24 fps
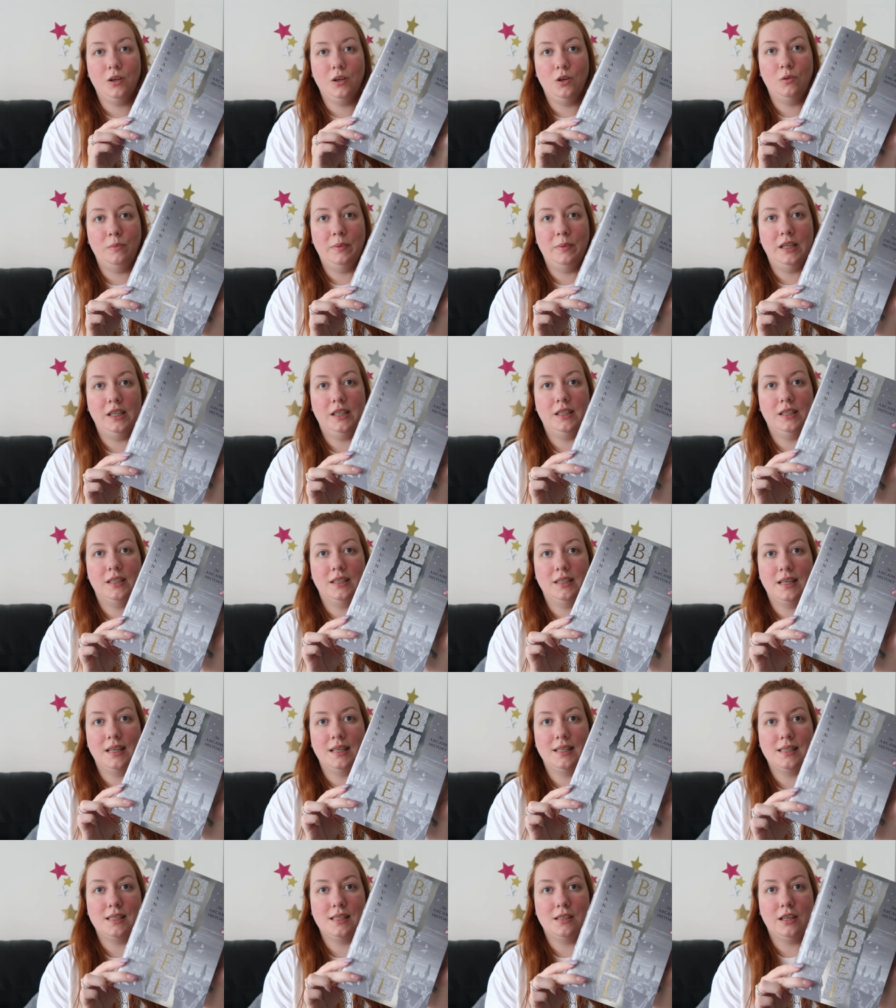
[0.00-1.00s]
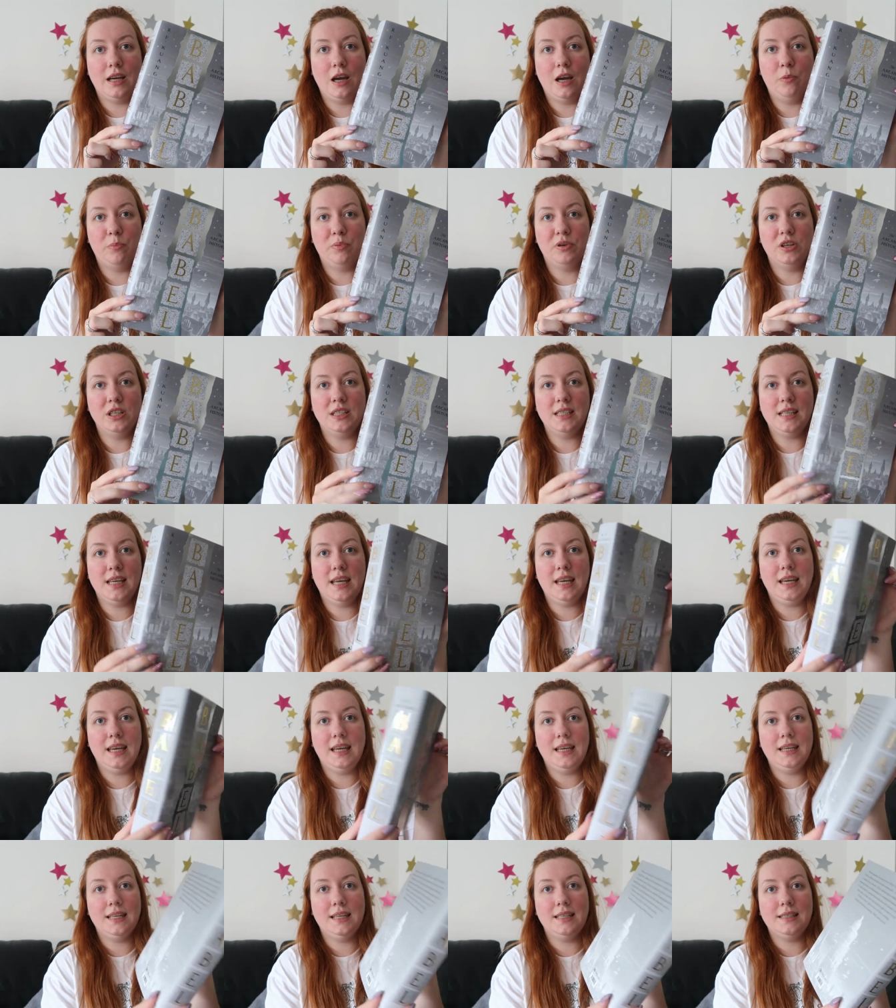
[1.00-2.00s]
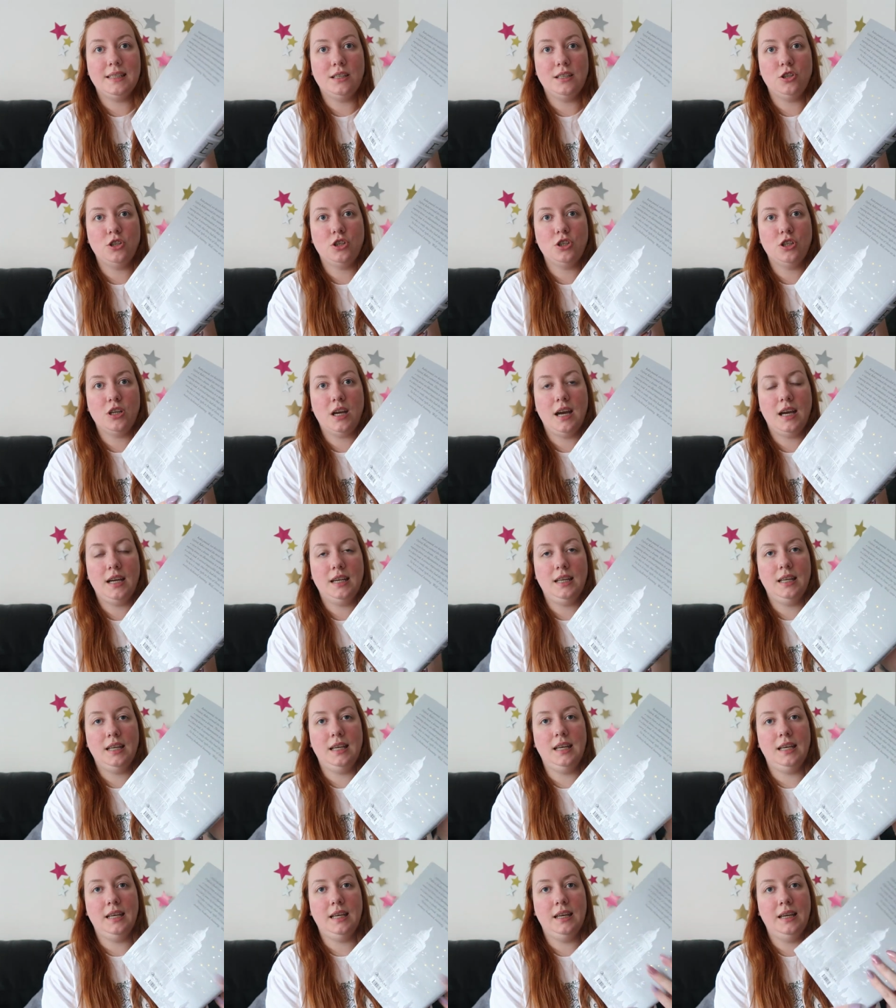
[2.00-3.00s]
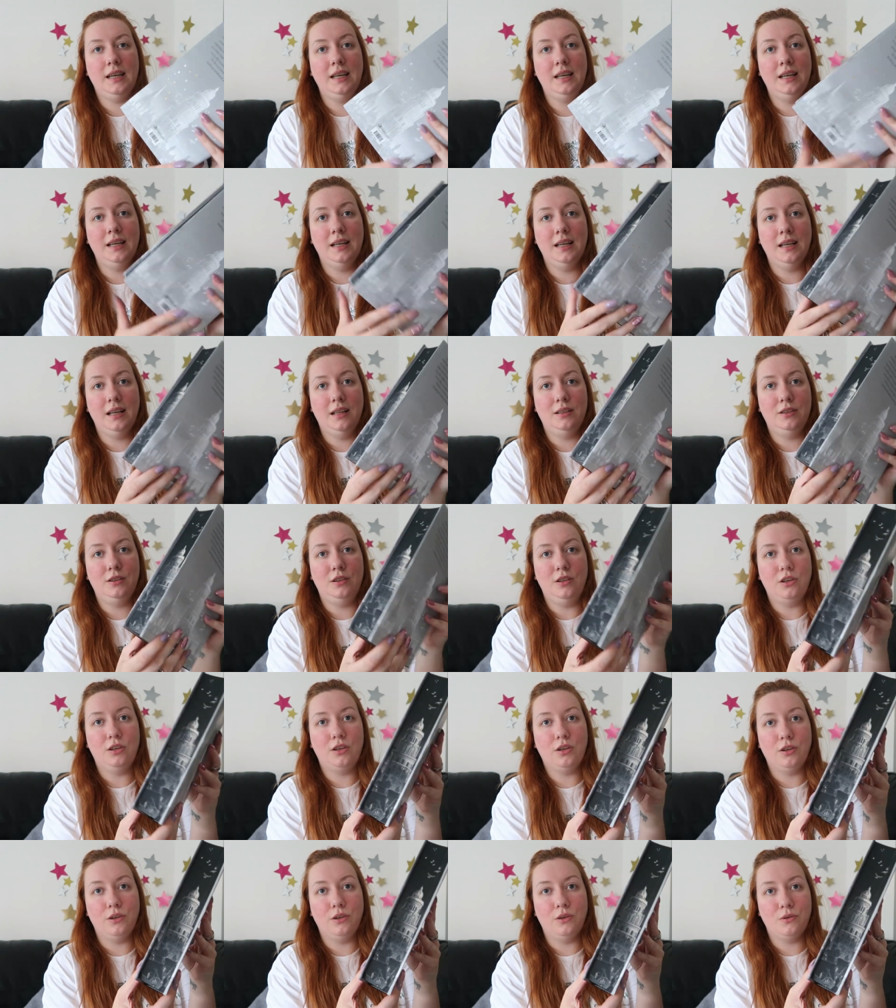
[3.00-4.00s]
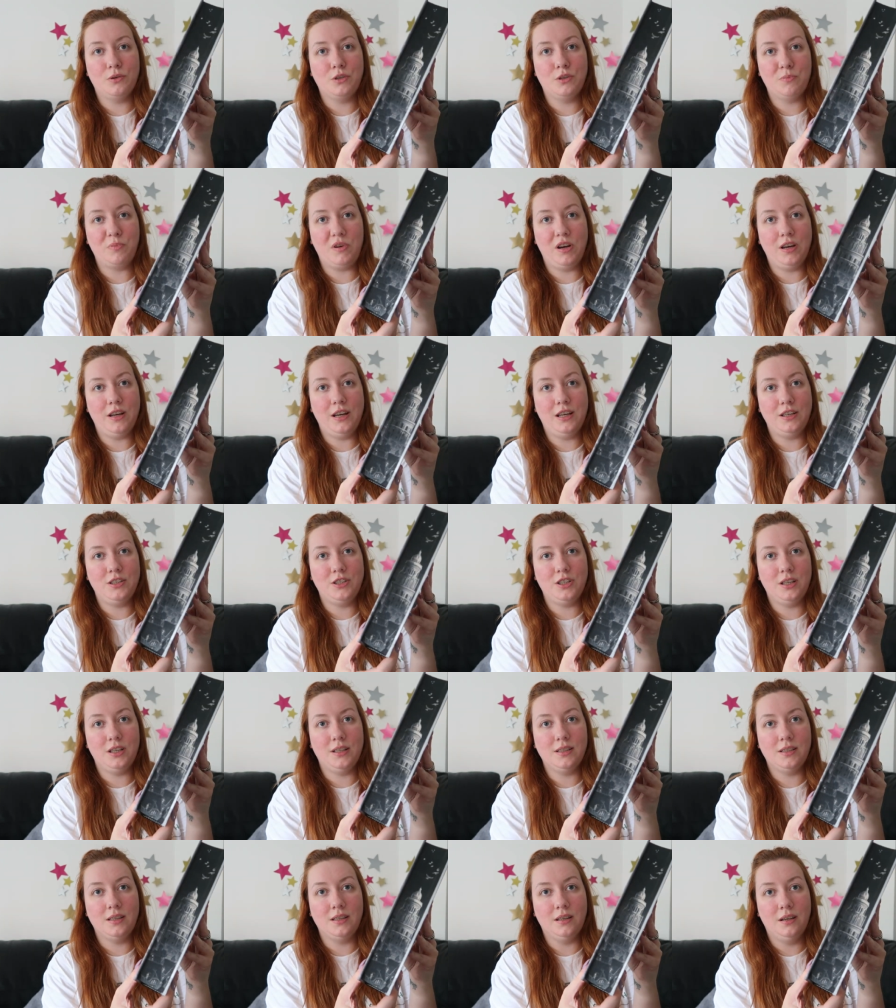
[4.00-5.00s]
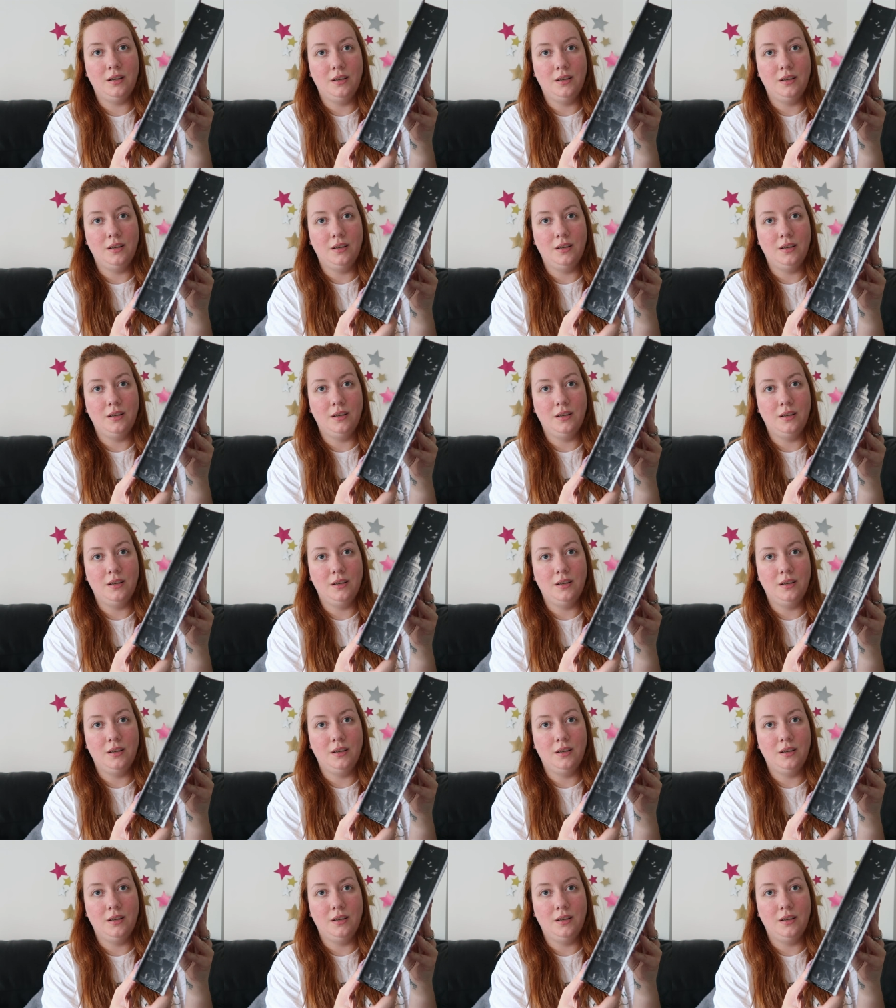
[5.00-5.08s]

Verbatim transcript: Oh my goodness, look how pretty it is. It's shiny. Look at those sprayed edges.